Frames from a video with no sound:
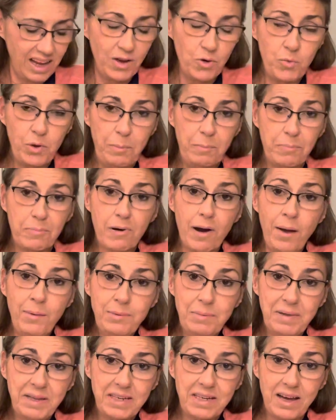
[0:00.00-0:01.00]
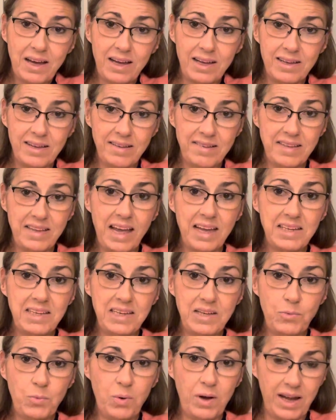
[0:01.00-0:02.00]
Well, probably not is
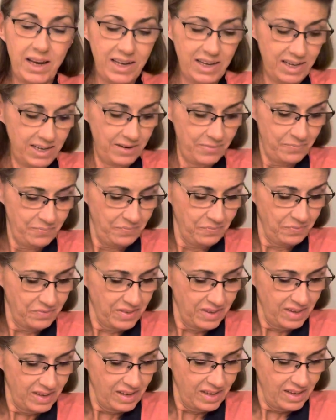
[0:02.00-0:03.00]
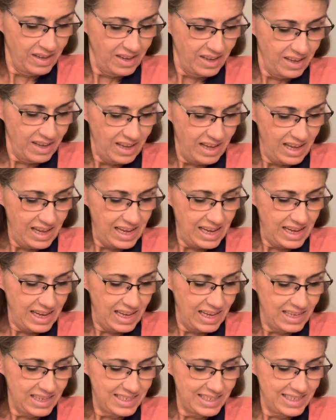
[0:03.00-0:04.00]
91.
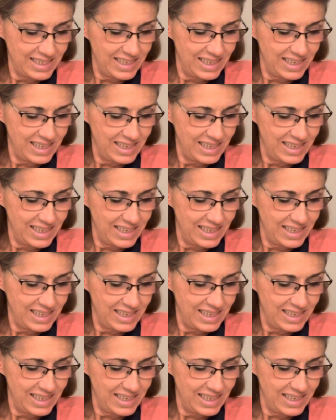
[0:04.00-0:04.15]
And